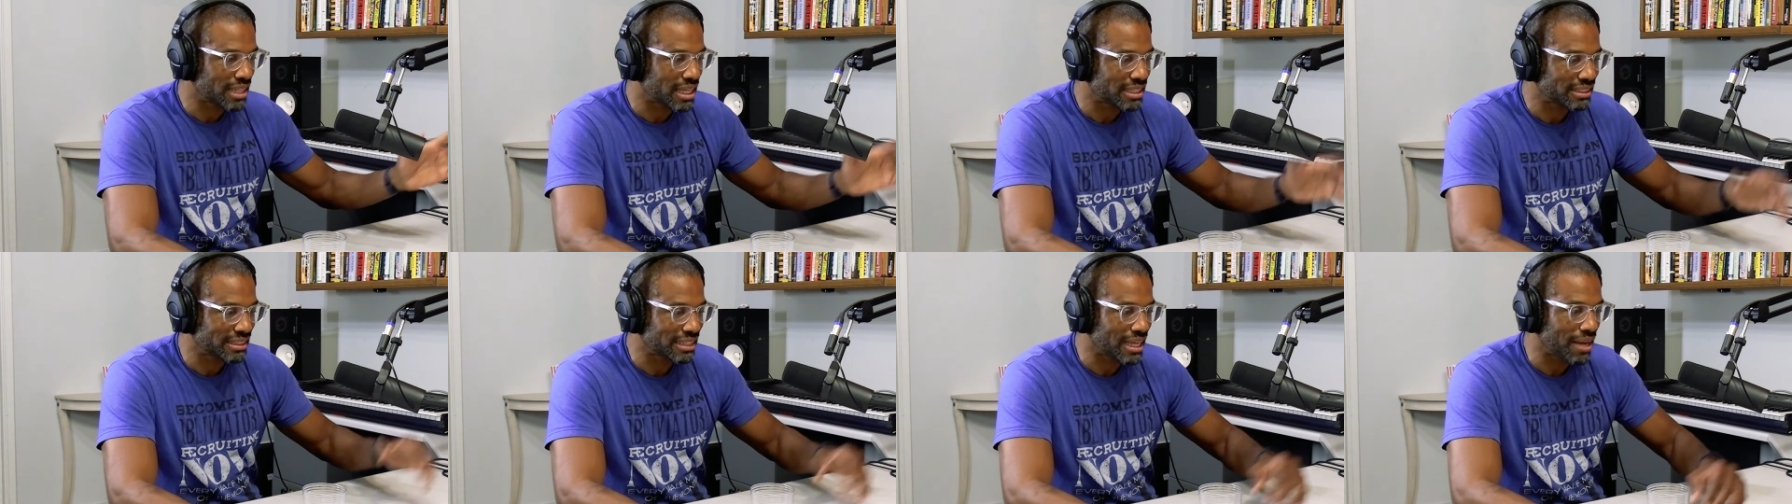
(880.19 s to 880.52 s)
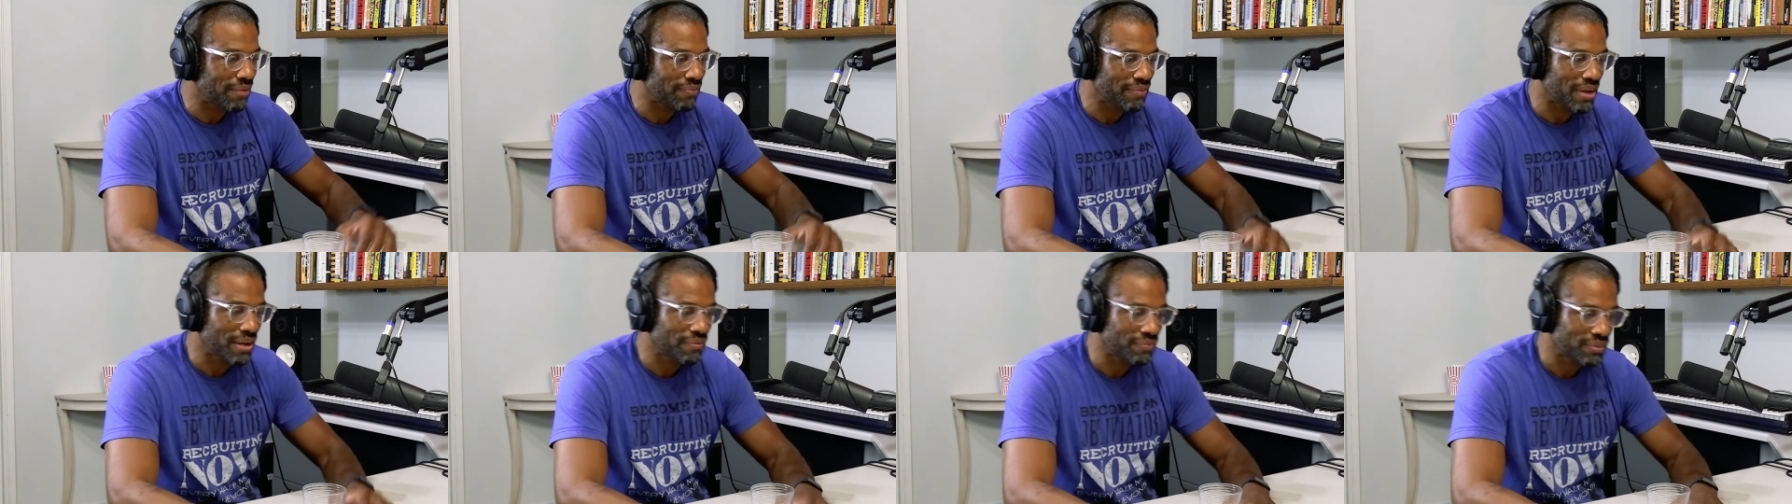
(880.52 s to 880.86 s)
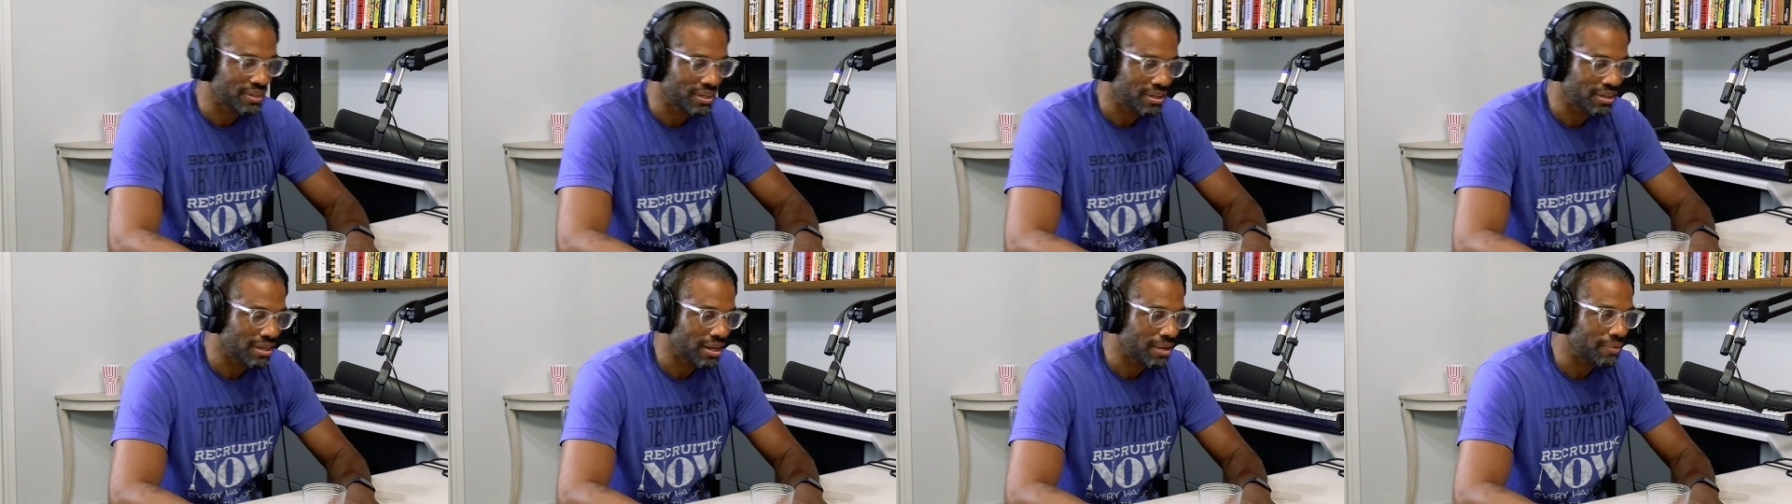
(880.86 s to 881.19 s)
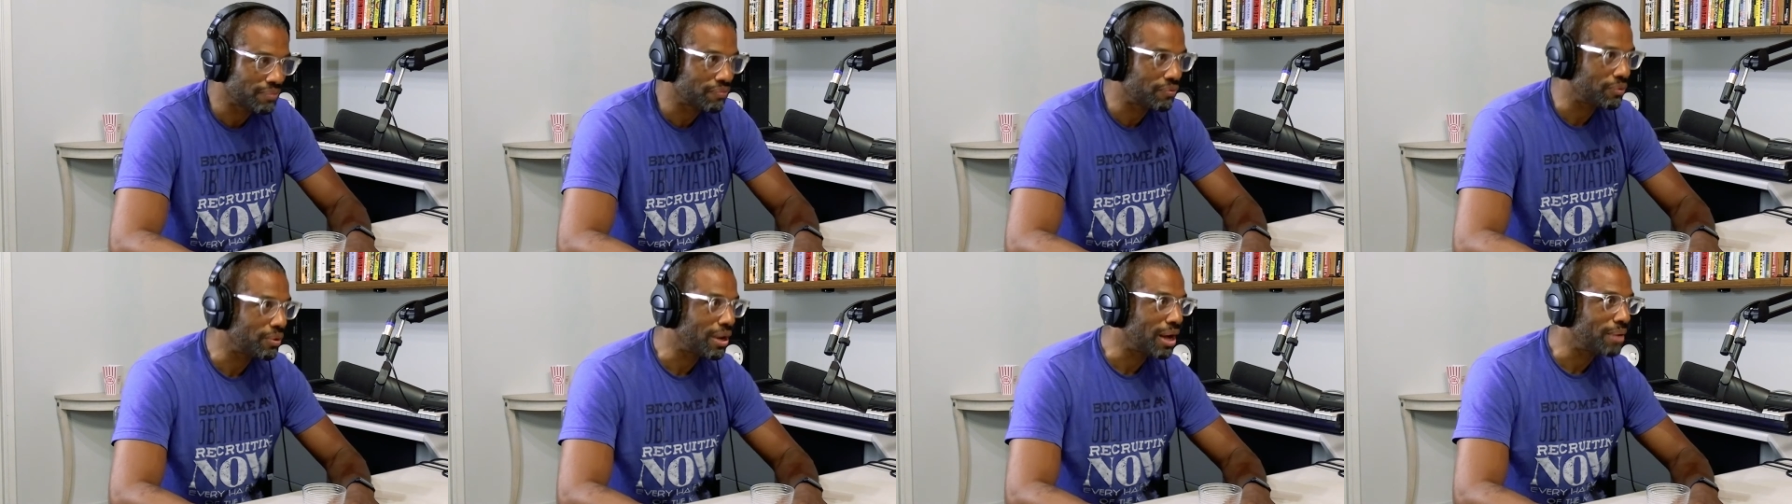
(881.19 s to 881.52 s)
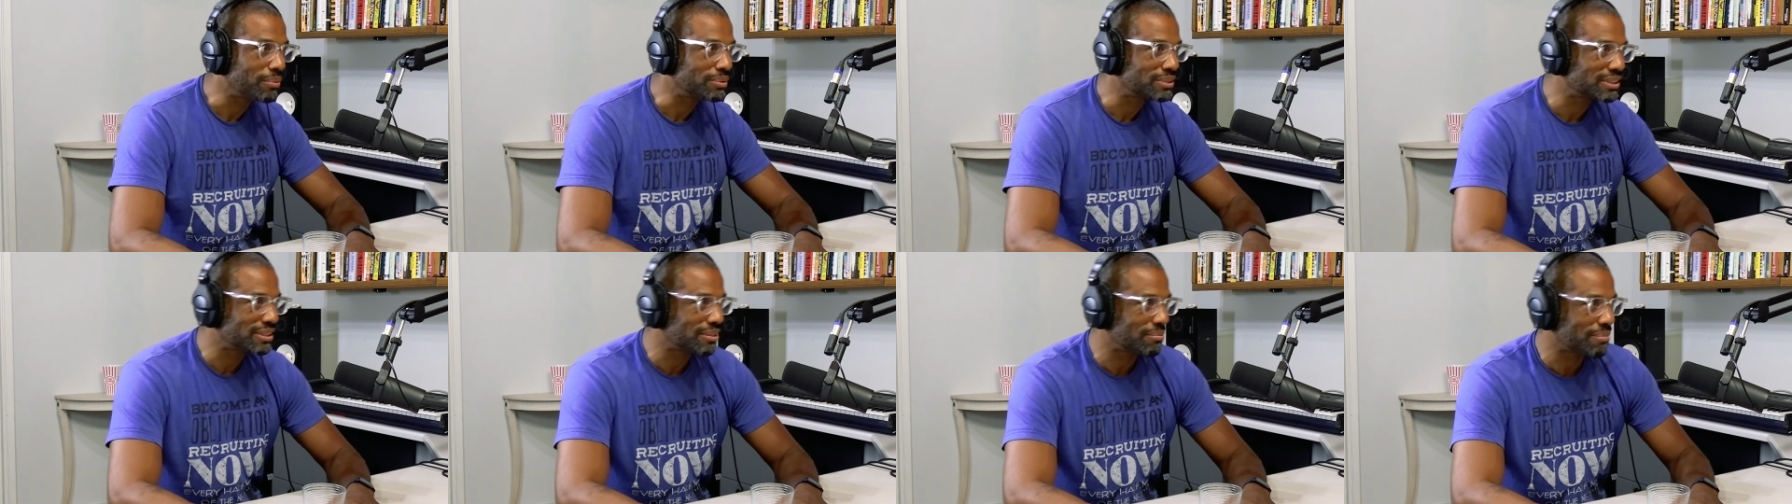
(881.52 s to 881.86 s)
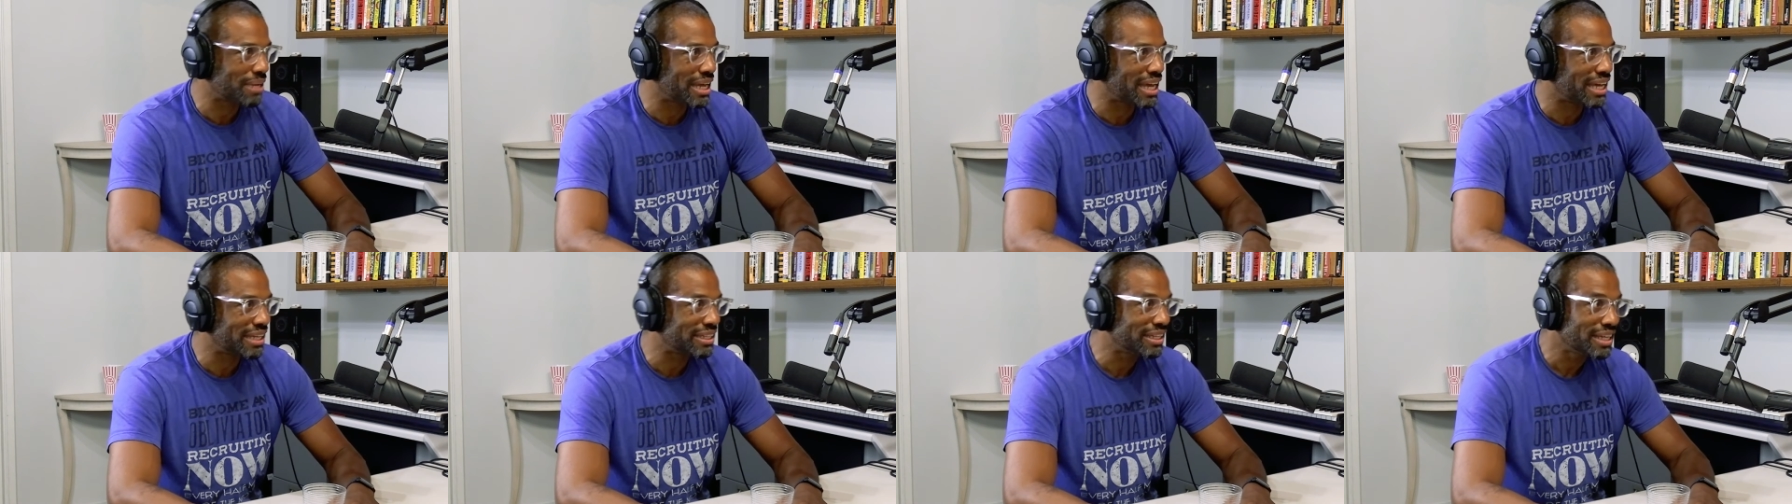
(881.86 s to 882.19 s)
South Africa, and I thought I was the
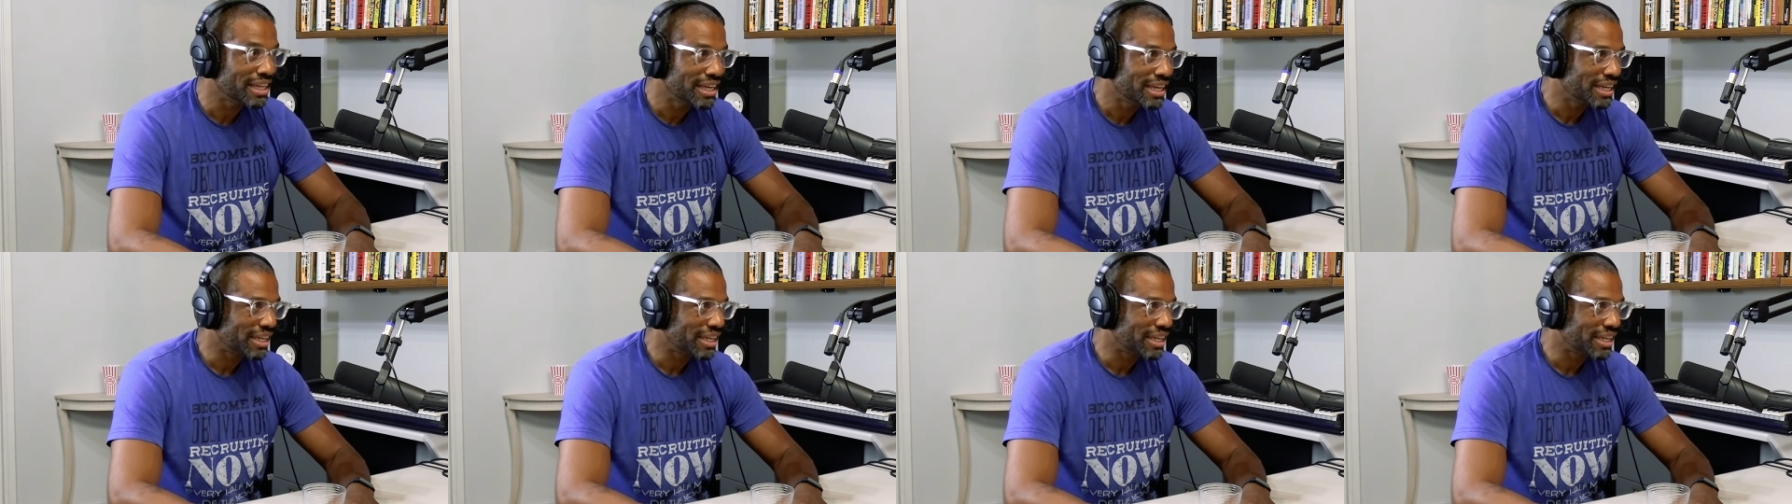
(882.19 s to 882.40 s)
man.